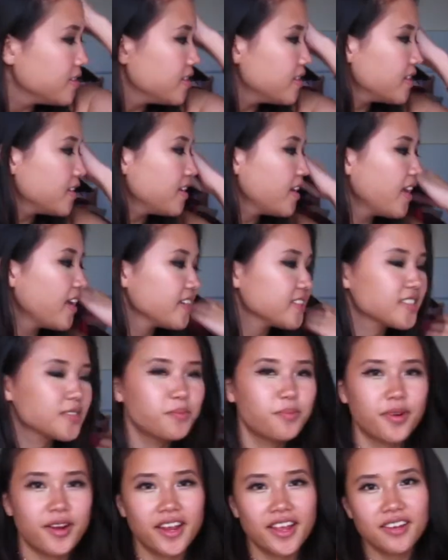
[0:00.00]
The next
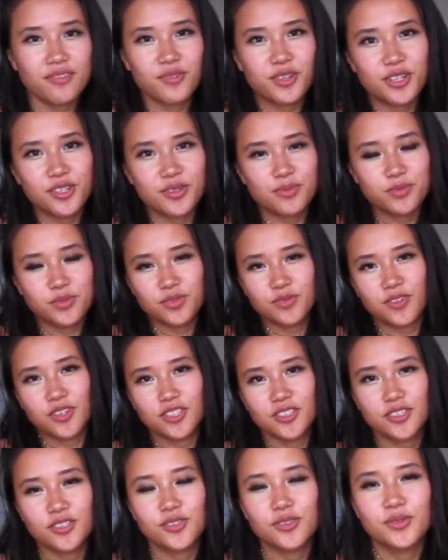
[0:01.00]
brand we're gonna move
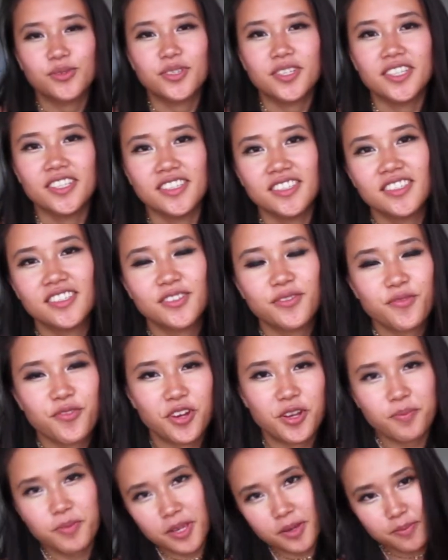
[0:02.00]
on to is
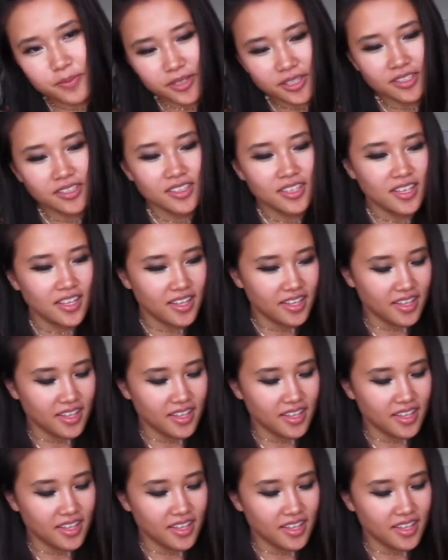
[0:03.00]
Free People.